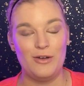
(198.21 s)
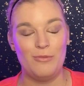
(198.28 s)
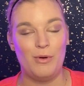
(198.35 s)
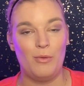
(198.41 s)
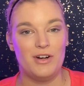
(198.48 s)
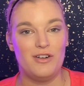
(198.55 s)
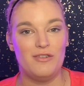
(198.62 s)

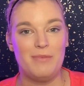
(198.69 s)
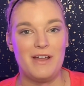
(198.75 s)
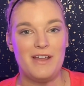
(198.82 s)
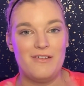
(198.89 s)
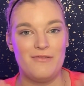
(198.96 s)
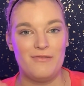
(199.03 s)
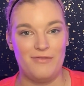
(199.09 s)
but one of
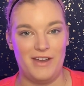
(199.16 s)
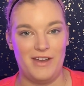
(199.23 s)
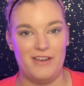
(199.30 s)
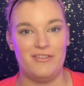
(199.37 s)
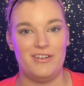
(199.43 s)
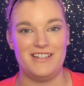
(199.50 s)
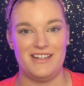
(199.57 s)
my
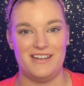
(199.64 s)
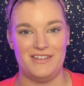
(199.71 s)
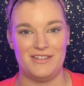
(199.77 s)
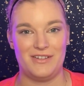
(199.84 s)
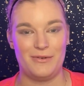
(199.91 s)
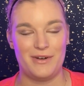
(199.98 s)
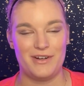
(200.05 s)
favorite
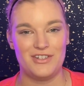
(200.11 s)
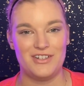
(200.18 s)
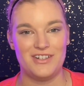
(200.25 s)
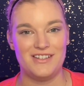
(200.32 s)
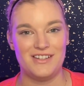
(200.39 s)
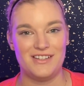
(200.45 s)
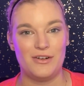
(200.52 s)
attendance
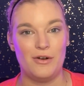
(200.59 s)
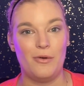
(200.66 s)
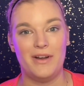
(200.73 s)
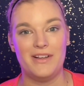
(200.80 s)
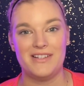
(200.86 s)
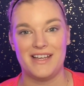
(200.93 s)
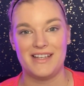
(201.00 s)
questions is to
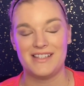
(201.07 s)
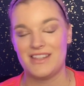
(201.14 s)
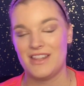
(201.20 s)
always ask